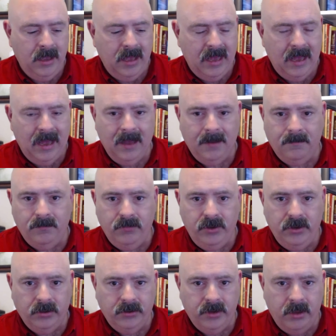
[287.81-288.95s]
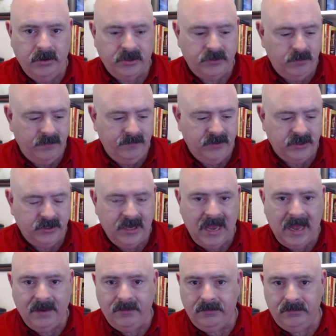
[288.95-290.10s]
You'll notice we've just
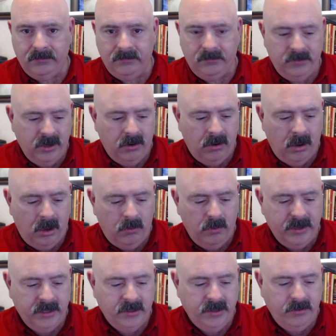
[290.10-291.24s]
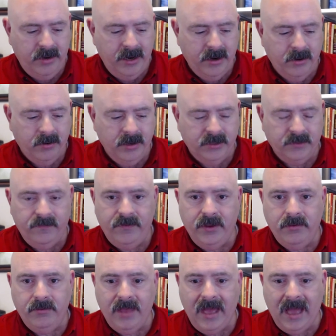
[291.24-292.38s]
got, all we can do here is
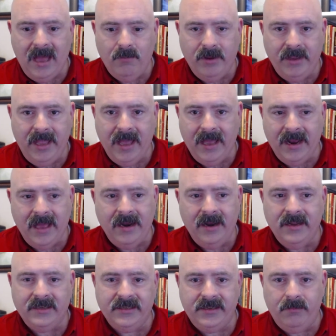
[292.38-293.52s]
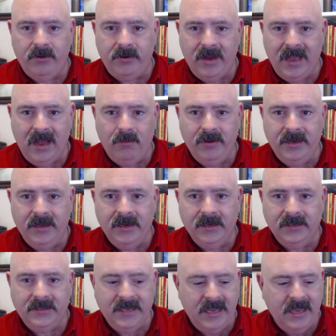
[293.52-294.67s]
view that. We can't edit it, similar to how we did it
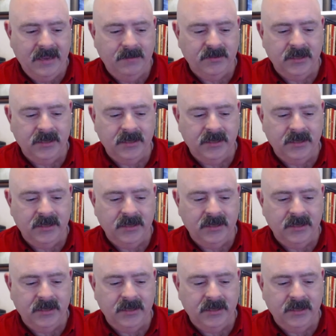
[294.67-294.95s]
in Teams.